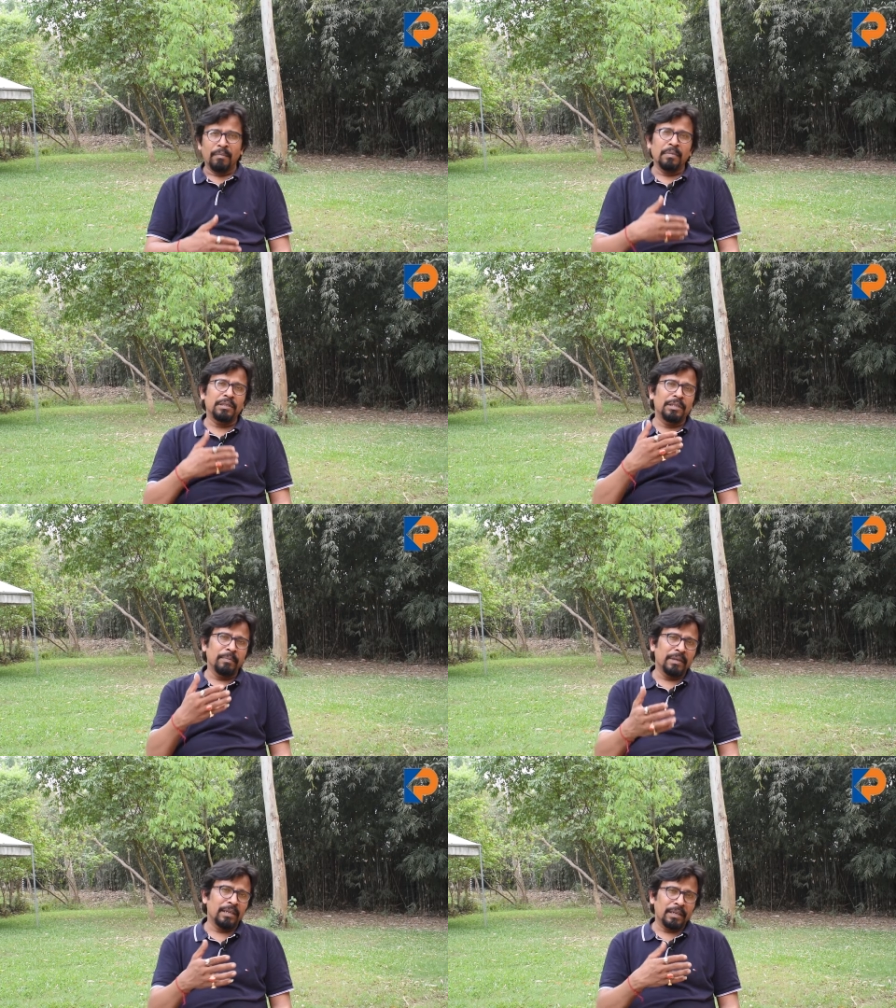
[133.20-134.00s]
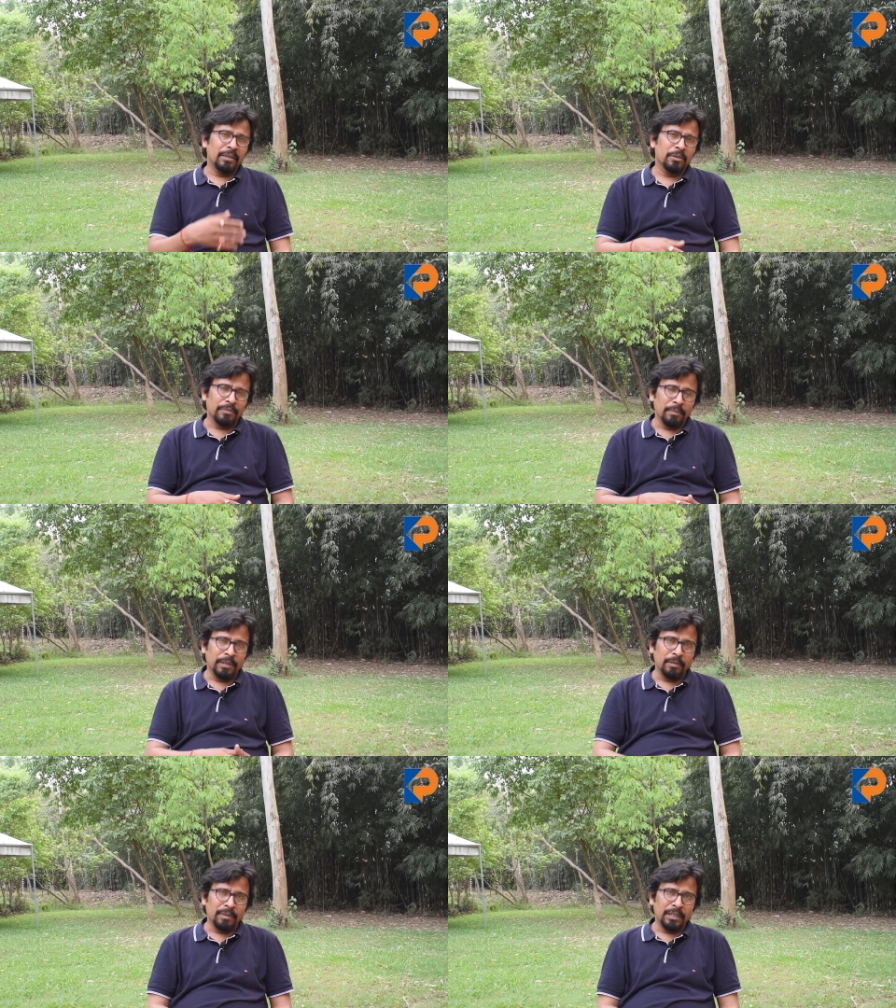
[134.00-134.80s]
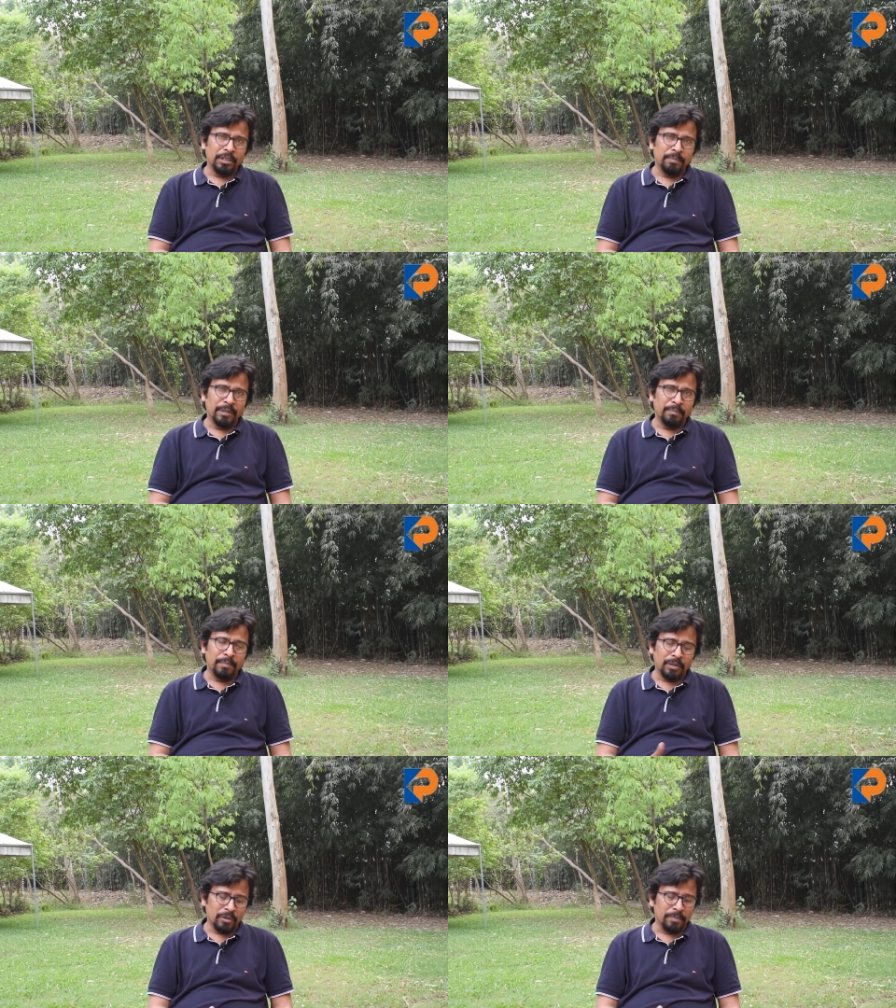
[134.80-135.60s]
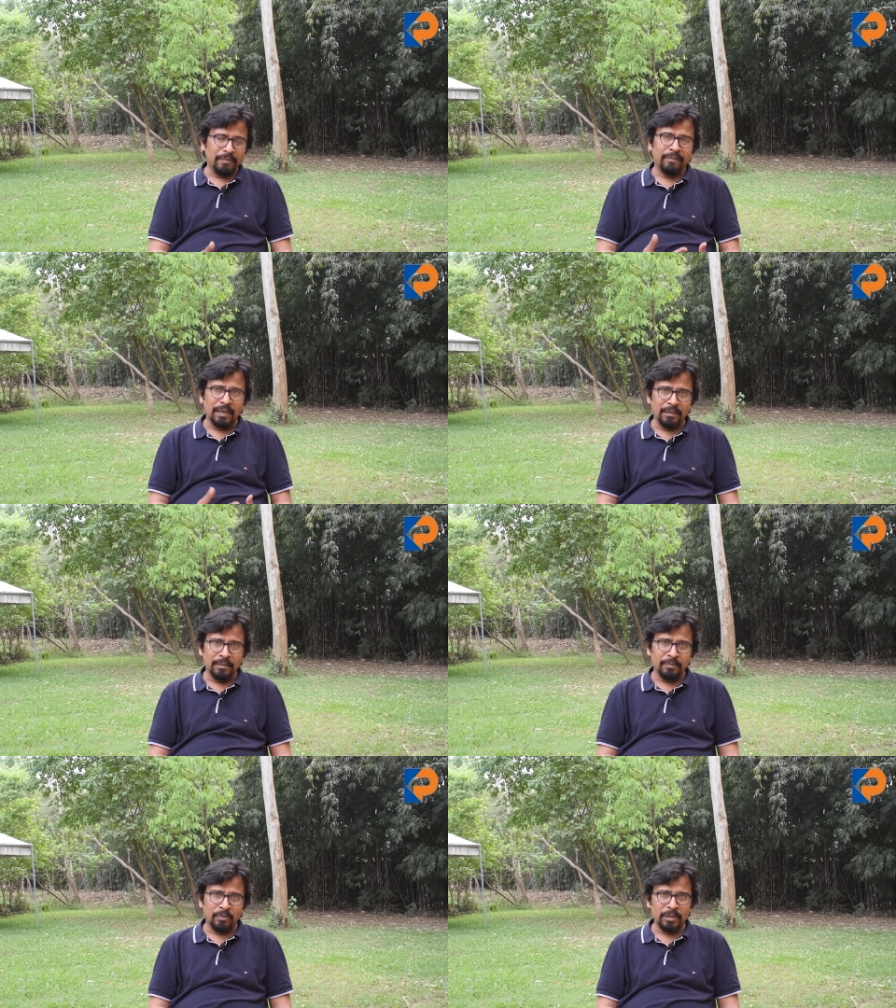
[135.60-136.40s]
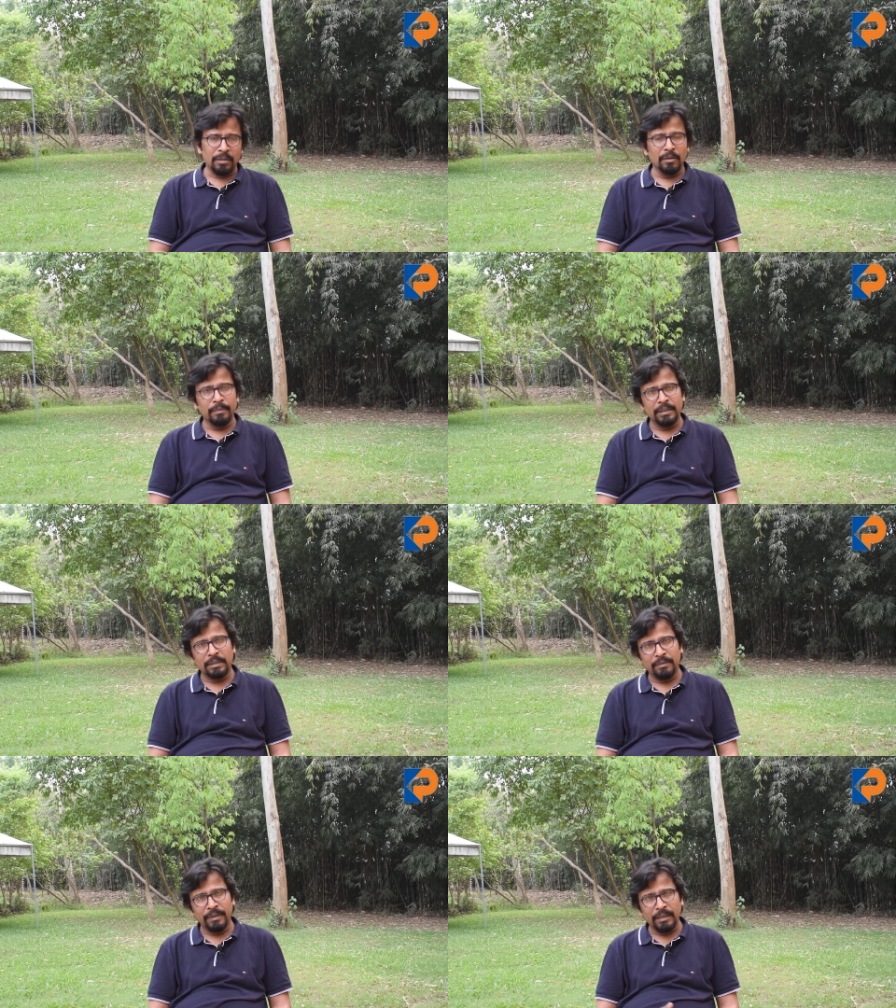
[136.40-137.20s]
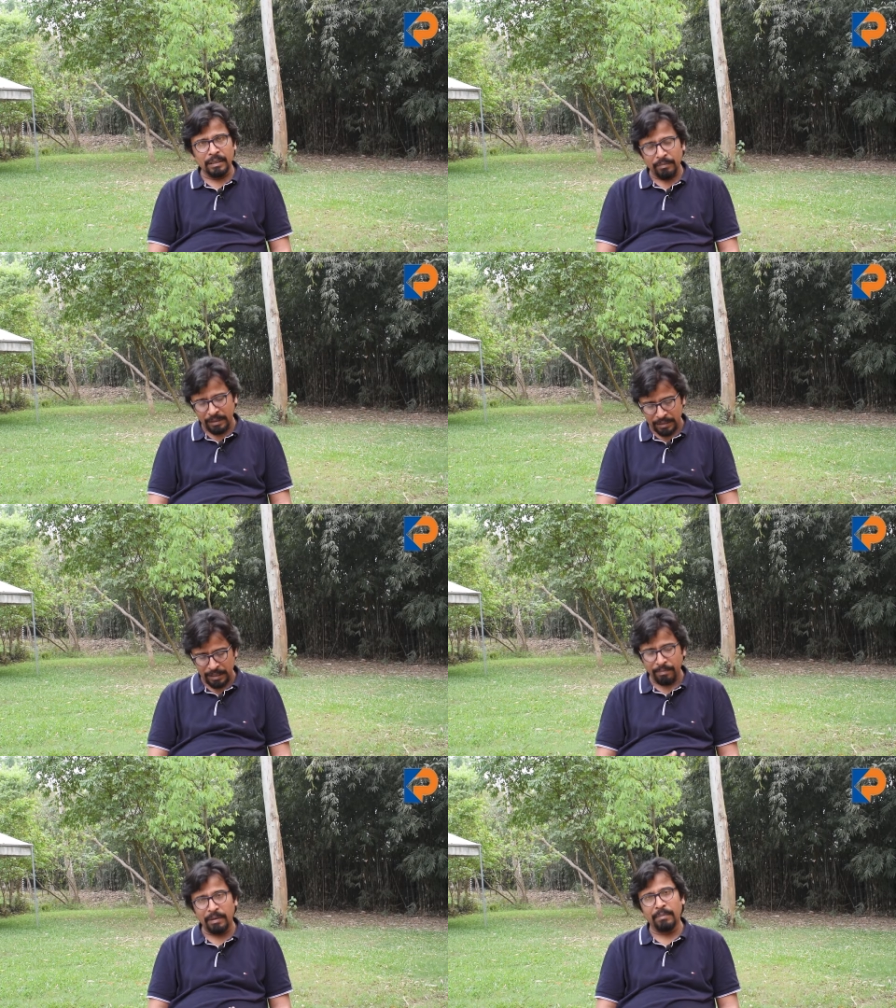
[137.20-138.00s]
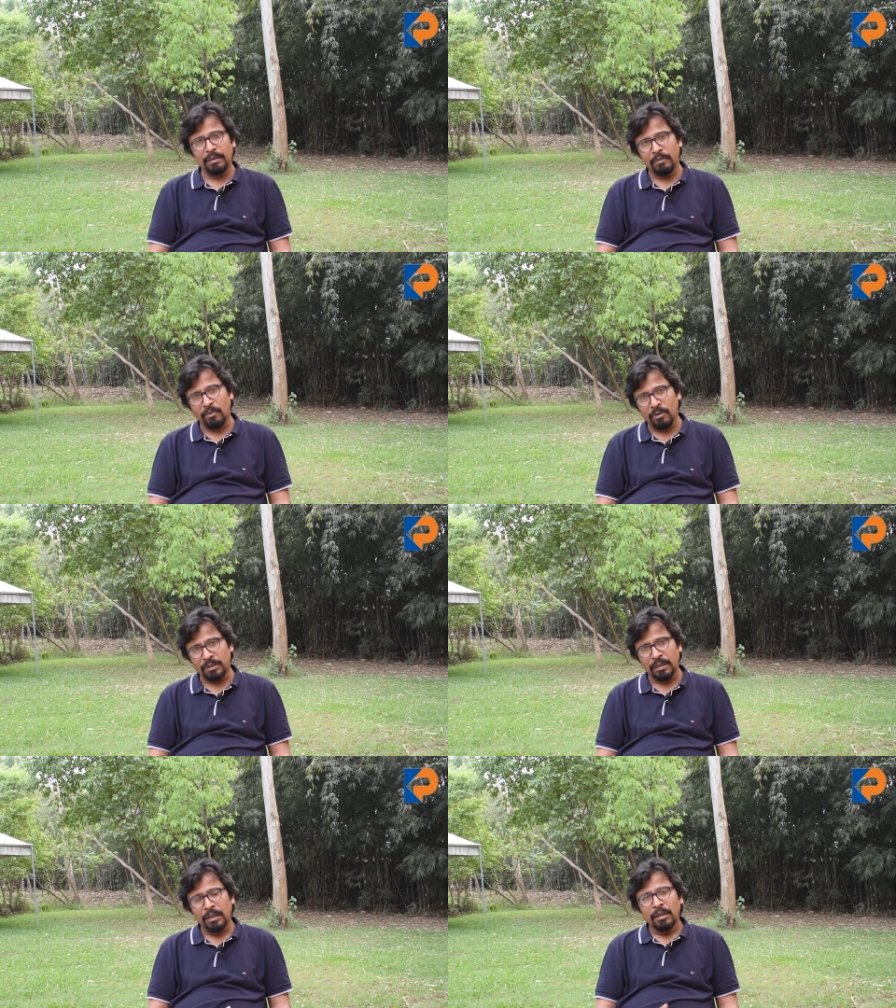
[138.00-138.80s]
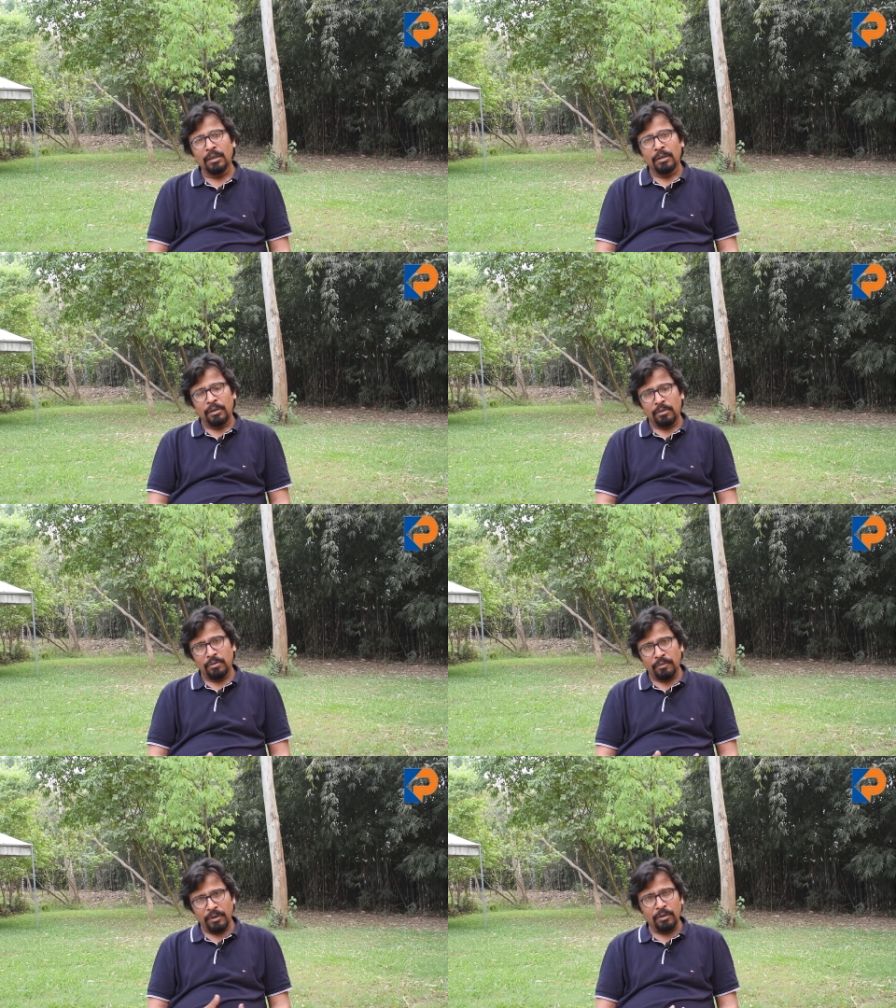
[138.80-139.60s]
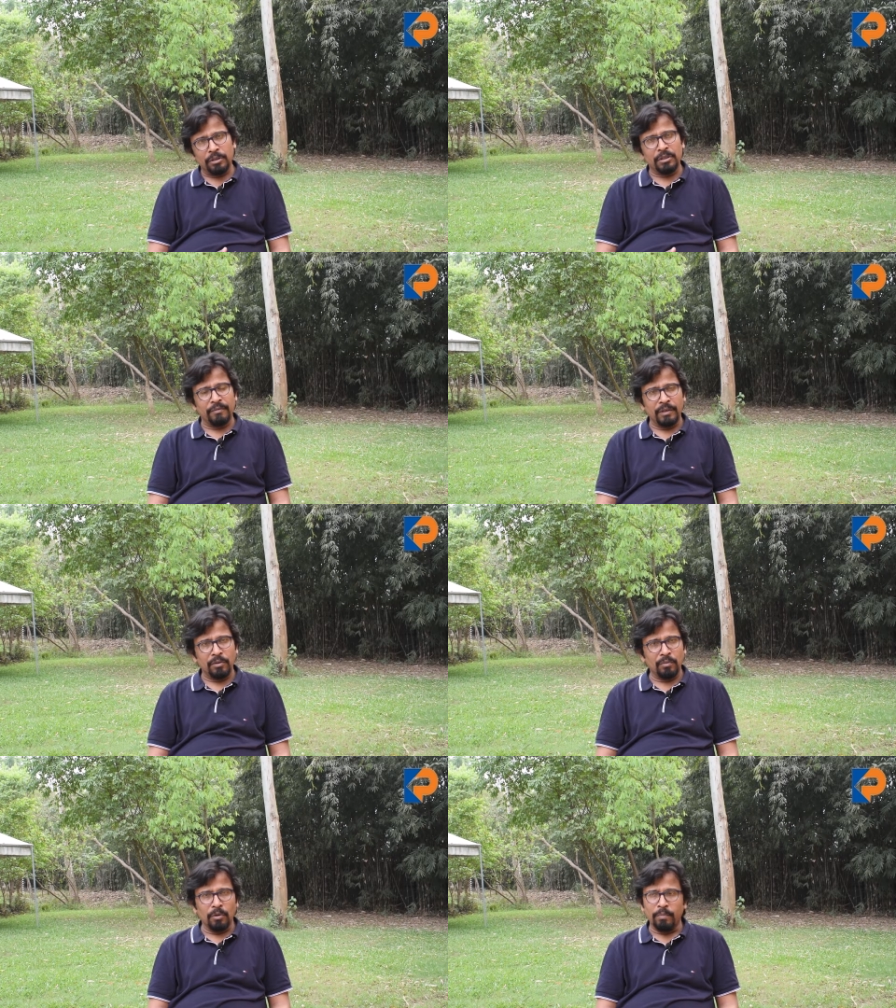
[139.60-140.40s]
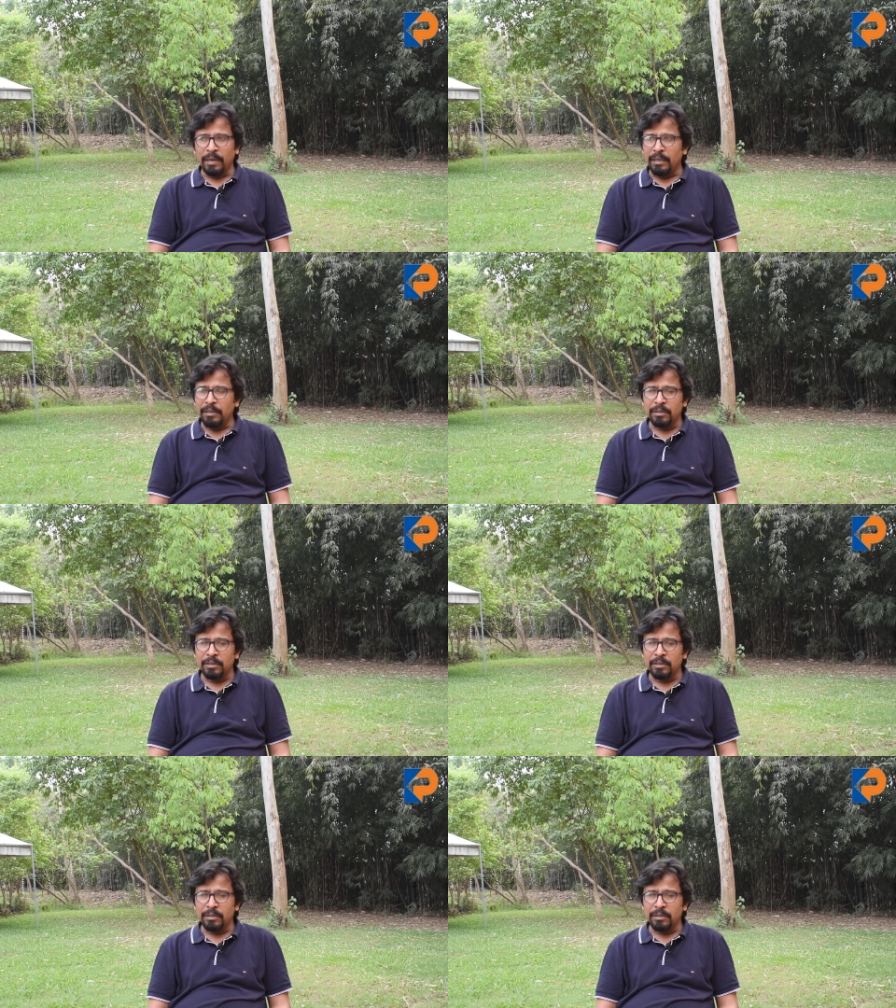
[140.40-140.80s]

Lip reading: much deeper areas of the Madhya Pradesh, but because my father was a government servant and my mother was, so we got shifted to Bhopal.